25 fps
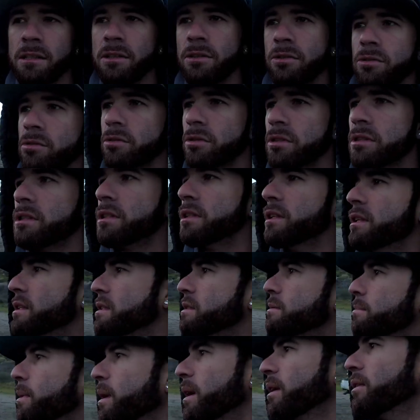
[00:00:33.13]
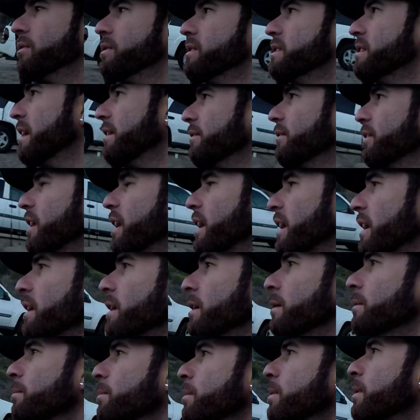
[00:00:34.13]
loose. It's about 7
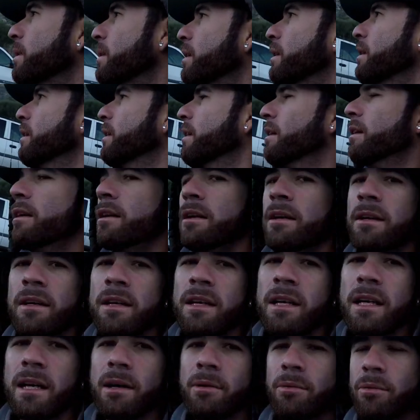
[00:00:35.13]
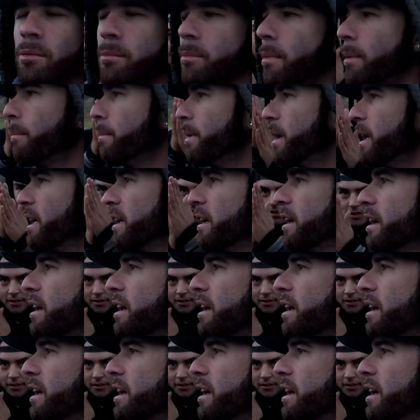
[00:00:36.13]
a.m. Here with my man